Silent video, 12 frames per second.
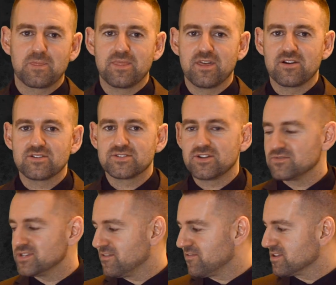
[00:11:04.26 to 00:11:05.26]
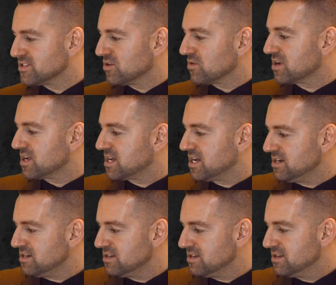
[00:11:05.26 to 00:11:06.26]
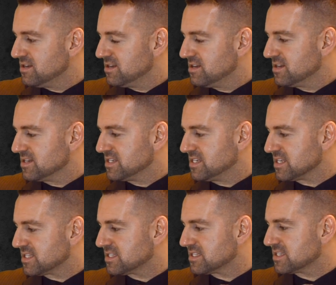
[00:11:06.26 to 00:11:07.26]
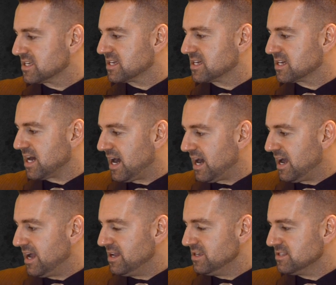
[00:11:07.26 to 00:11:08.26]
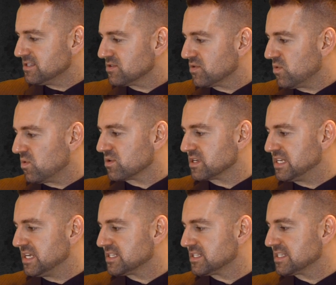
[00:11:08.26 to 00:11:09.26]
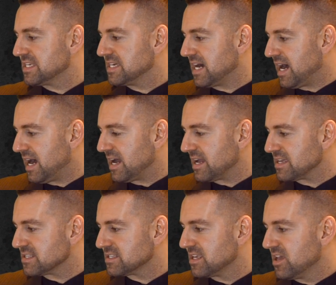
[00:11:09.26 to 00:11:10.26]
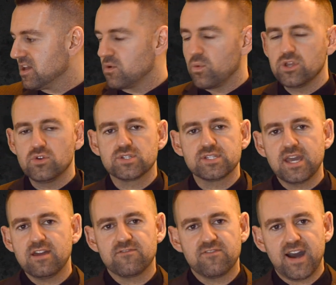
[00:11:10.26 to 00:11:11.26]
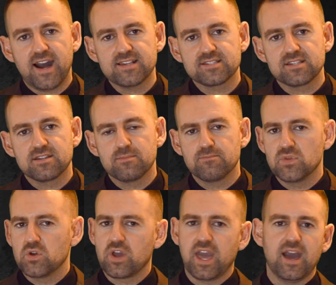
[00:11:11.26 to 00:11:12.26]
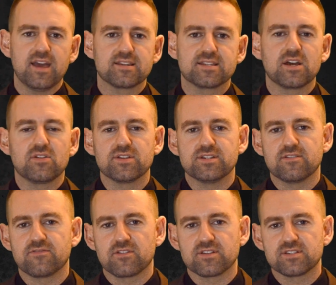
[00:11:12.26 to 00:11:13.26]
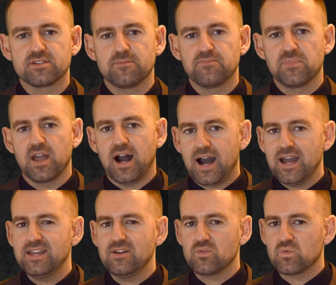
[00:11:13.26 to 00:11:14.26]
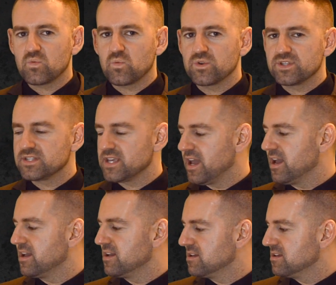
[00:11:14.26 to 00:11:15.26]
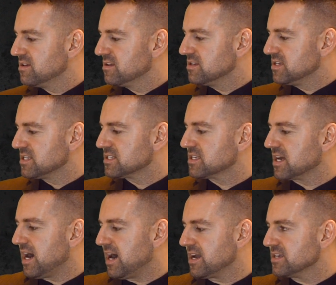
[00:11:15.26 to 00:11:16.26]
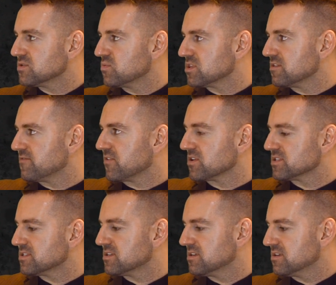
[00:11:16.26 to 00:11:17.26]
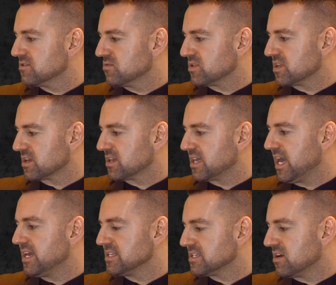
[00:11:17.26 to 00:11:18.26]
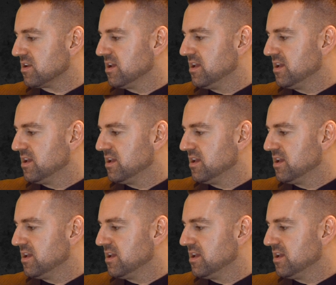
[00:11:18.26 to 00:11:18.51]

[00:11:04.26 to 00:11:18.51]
There's no difference. So k, disguise or disguise. When you say it fast, you can't tell the difference. I would say disguise with a K sound.